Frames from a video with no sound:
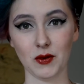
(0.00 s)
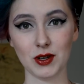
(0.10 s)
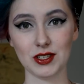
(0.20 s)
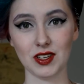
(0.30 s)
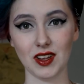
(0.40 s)

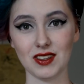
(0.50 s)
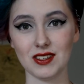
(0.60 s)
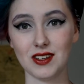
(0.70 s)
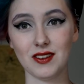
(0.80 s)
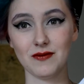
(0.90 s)
which
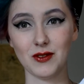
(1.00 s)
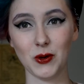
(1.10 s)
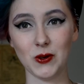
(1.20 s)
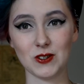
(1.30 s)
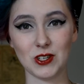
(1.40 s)
is
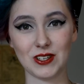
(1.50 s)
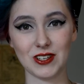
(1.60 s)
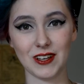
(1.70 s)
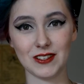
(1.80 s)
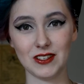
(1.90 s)
old
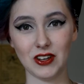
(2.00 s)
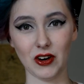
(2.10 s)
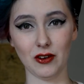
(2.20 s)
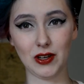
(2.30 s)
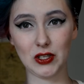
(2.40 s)
agendas,
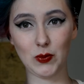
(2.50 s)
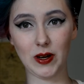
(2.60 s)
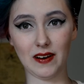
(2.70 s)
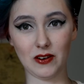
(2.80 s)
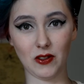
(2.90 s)
diaries,
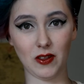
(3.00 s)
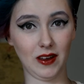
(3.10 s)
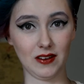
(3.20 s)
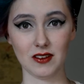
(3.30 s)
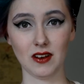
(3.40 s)
planner
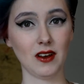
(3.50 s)
things.